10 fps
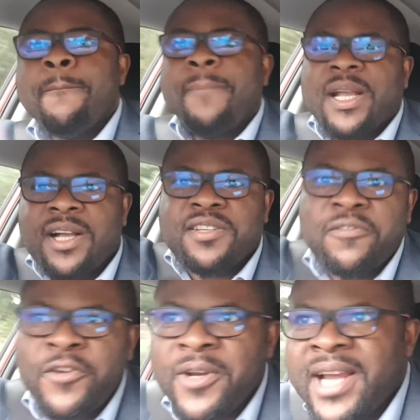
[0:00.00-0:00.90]
Because
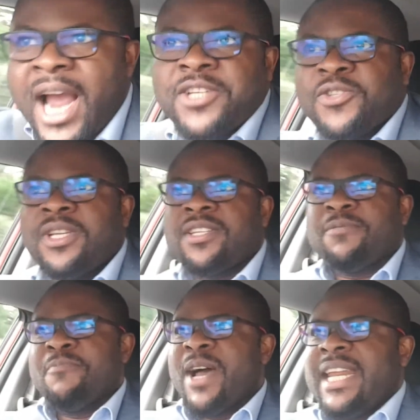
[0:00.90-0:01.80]
of you guys
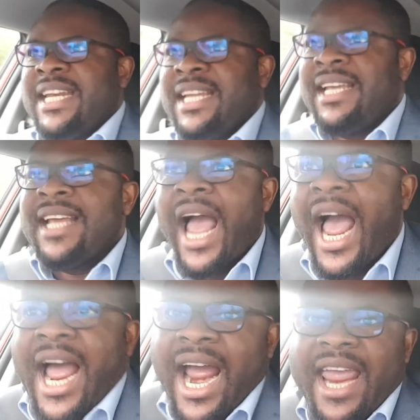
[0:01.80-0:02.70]
this morning,
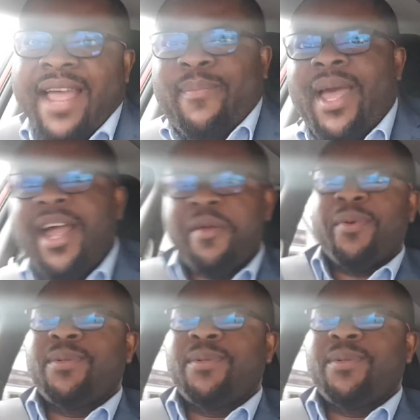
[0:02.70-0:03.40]
I am able